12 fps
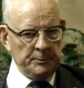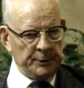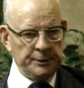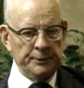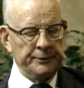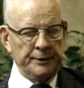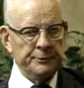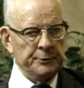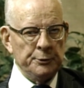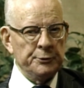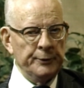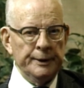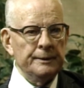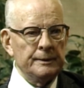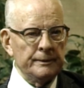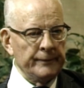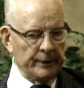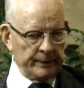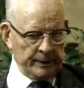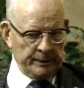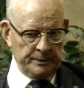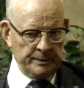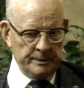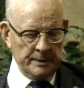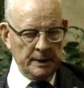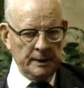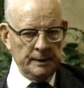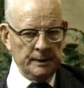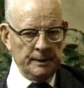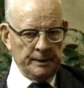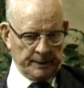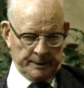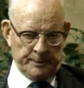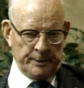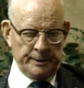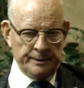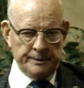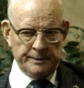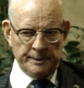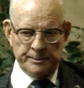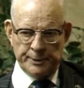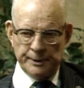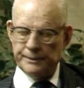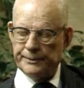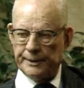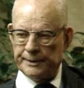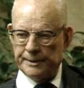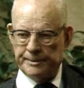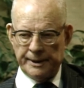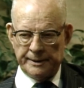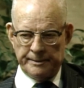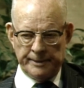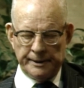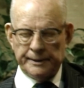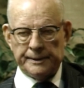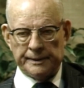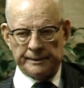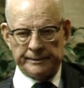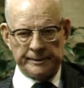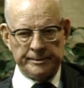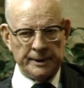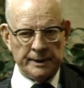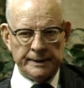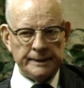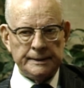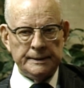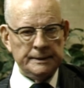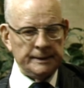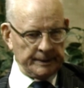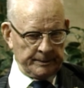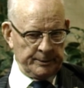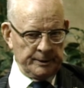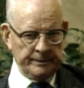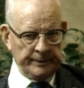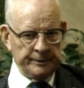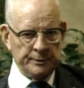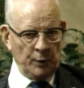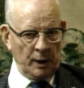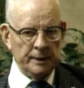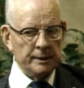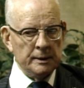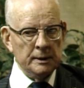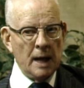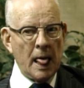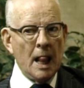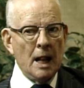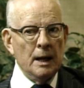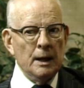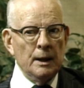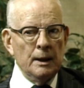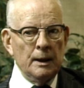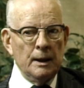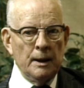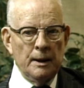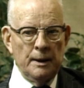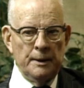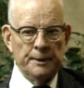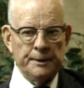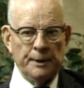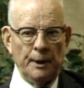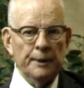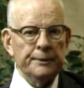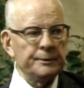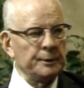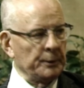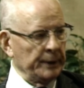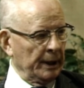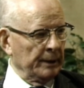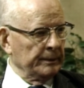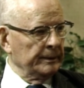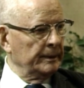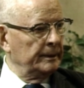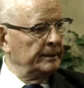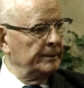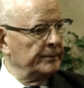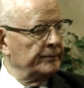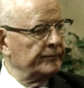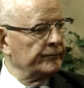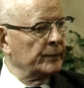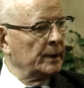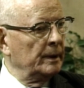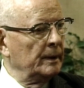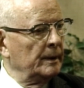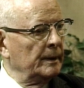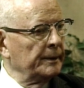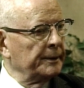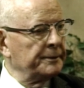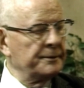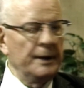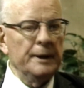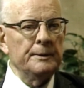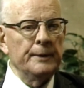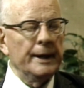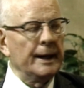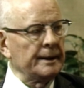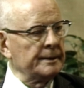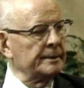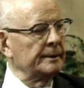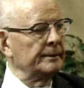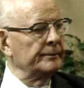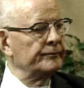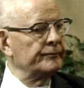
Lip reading: Because as you shrink the variation, in other words, improve the dependability of the product and improve its quality, your costs go down. This chain reaction,